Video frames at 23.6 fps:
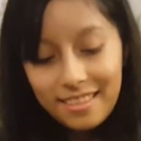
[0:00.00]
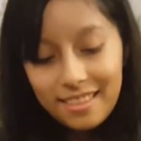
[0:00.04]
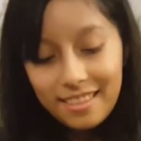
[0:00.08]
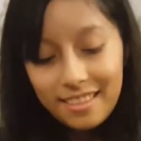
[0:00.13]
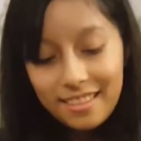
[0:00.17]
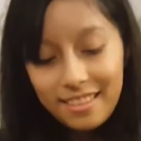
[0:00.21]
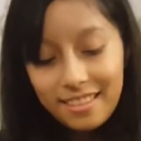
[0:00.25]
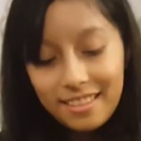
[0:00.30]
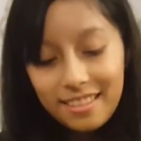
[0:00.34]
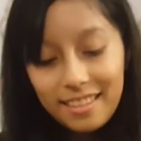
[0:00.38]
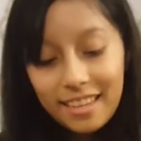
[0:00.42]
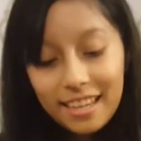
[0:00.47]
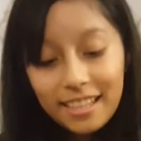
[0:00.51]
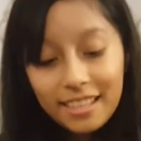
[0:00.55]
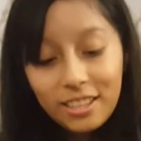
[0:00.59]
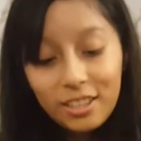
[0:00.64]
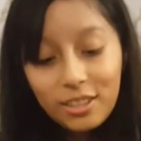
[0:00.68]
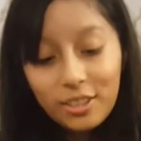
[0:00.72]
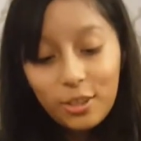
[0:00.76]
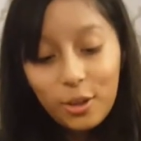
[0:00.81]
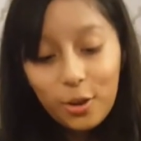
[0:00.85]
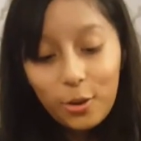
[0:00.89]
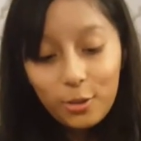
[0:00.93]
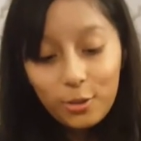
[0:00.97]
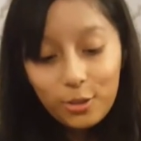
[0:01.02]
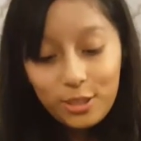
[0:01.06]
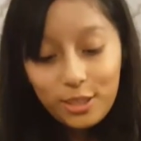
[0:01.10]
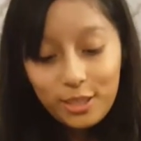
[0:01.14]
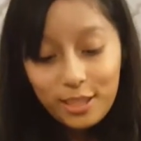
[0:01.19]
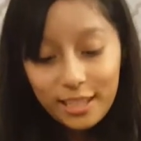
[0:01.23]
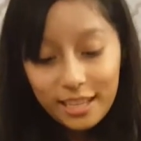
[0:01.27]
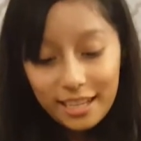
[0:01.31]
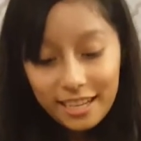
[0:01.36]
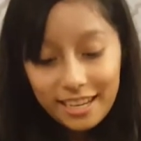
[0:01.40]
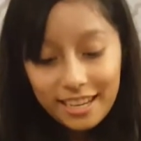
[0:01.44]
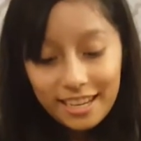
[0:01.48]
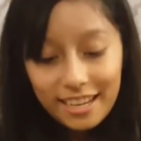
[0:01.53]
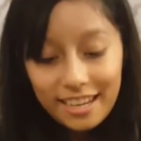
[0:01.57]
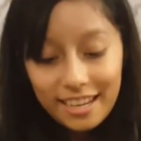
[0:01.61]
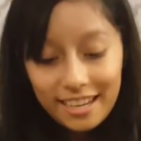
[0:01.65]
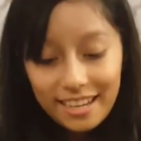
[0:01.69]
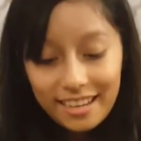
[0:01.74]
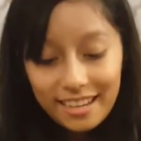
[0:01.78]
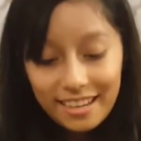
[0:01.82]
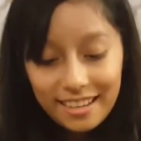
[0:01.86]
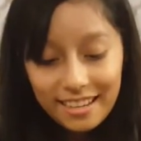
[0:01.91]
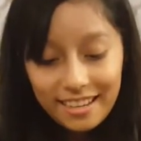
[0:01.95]
this is like so
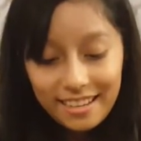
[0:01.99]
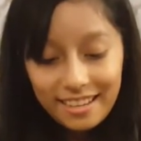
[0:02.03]
sticky.